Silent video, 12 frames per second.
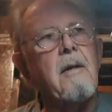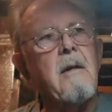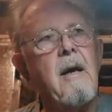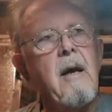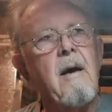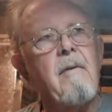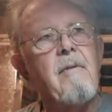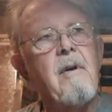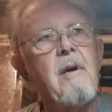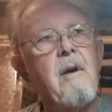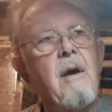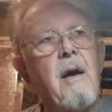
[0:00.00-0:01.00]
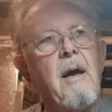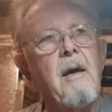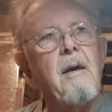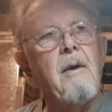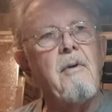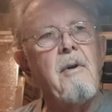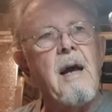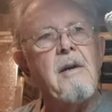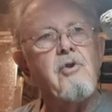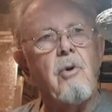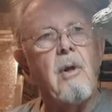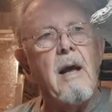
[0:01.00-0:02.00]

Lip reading: they have a natural